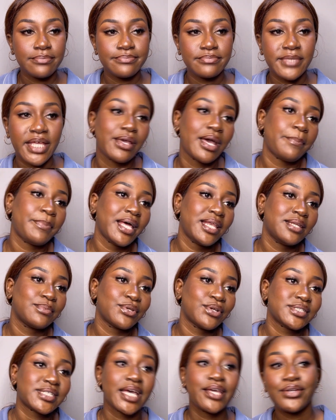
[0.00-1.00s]
Then you apply lip
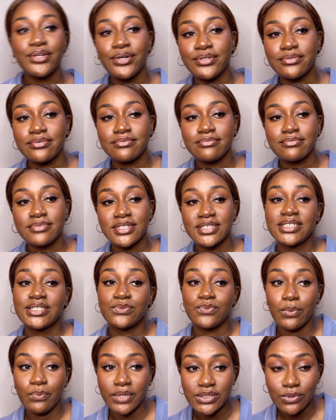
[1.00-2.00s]
gloss and you're done. So this is
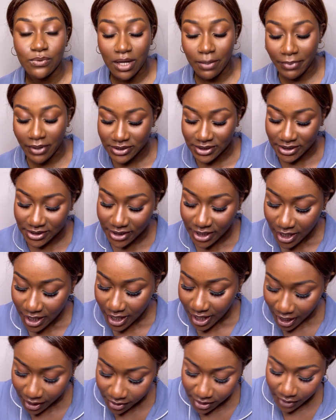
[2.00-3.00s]
one way to go about it.
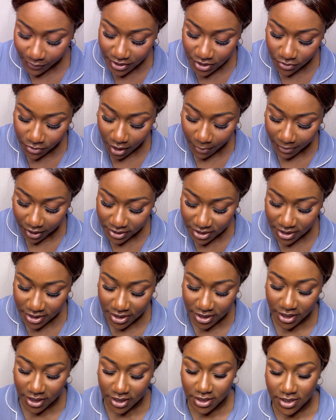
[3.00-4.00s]
Another way to go about it
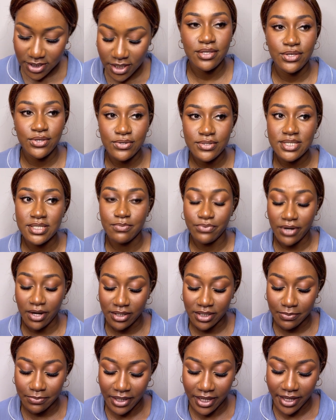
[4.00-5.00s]
is use the brown
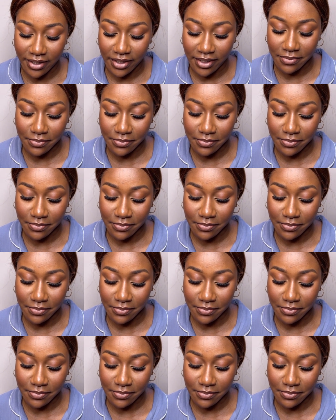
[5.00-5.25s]
lip liner.